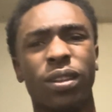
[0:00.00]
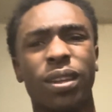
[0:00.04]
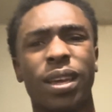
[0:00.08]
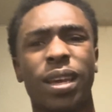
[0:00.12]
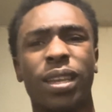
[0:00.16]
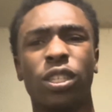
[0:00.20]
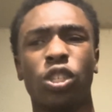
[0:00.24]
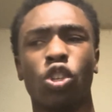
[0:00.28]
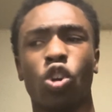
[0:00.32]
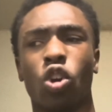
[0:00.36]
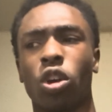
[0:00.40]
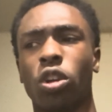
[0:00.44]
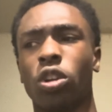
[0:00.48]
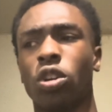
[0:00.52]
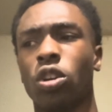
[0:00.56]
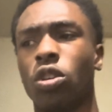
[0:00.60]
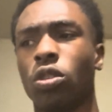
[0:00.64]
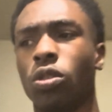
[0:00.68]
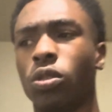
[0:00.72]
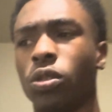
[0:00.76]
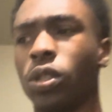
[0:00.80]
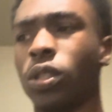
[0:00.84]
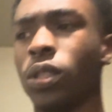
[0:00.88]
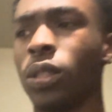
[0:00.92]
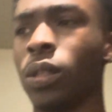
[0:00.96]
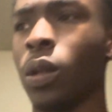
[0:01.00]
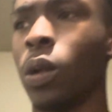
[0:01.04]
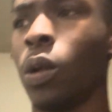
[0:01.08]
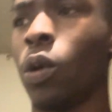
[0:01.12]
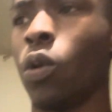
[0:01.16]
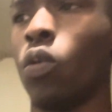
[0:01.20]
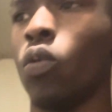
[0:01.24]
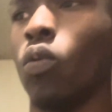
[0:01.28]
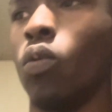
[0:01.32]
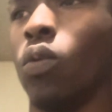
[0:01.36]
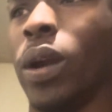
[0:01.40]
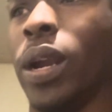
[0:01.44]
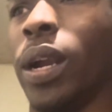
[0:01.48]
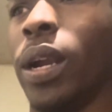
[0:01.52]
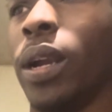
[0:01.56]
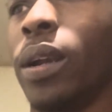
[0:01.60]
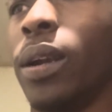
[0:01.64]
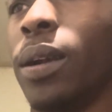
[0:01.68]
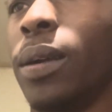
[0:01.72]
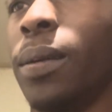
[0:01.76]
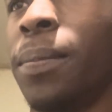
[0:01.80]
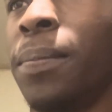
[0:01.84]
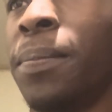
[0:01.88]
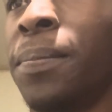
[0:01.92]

that it's Arcos, where